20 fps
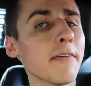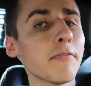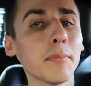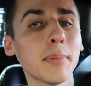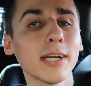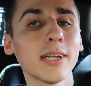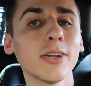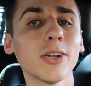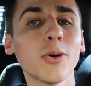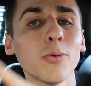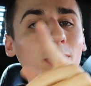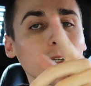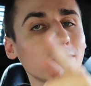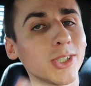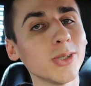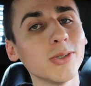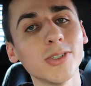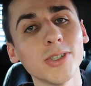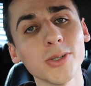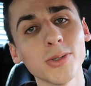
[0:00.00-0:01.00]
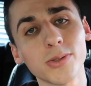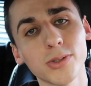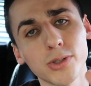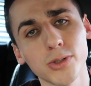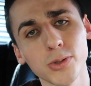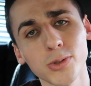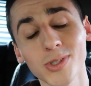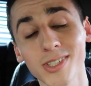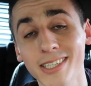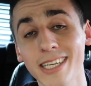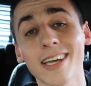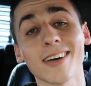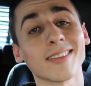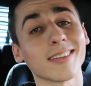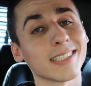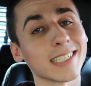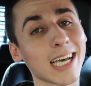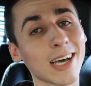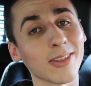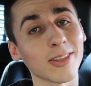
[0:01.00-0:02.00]
everybody know what you do to stay on
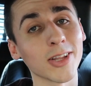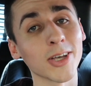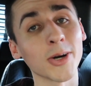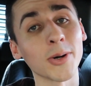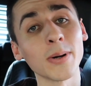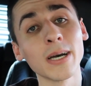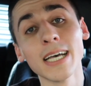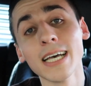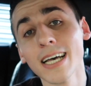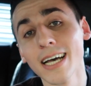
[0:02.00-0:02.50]
the down low.